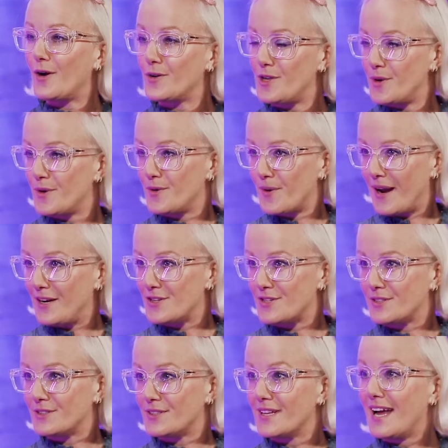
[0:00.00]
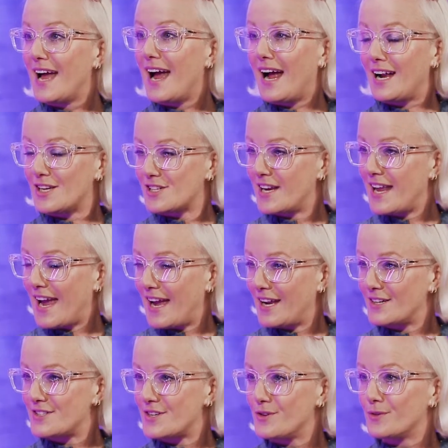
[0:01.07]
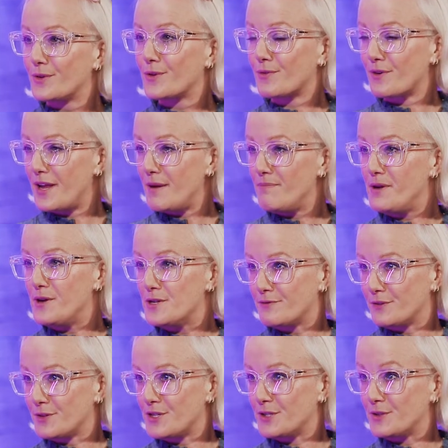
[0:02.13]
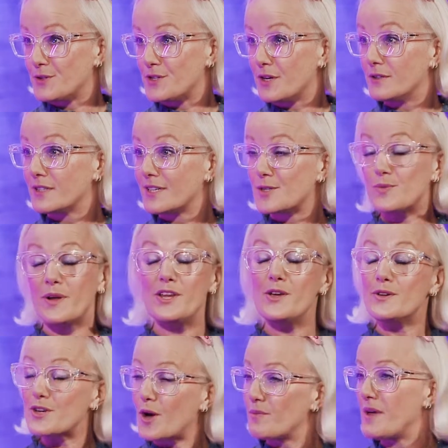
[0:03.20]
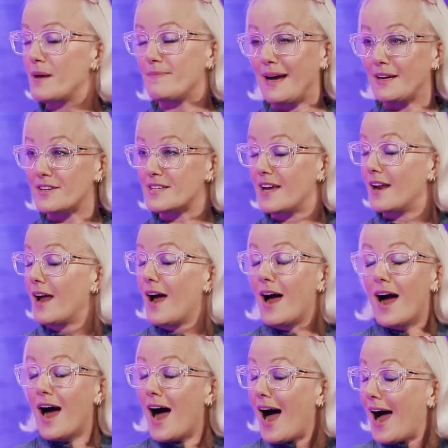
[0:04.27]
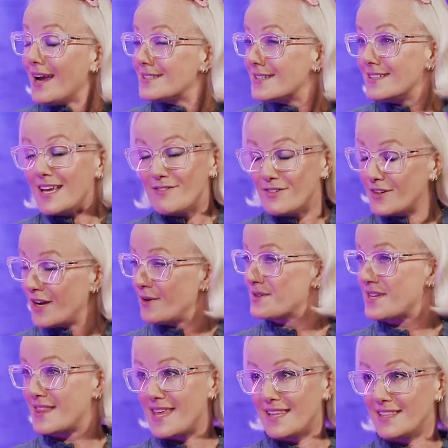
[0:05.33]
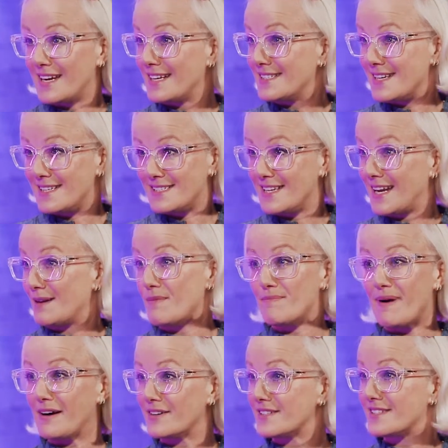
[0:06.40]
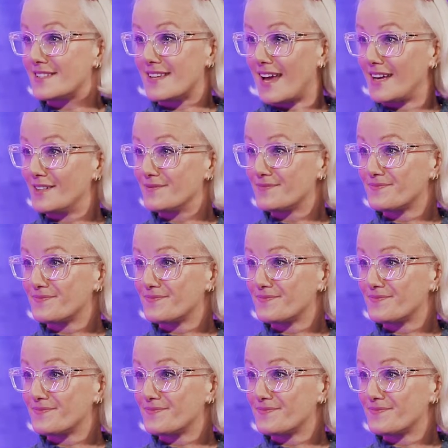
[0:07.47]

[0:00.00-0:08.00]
you and Rachel actually had your 3 beautiful children. Because when you told me about it, I didn't even know it was a thing that existed, I'm embarrassed to say.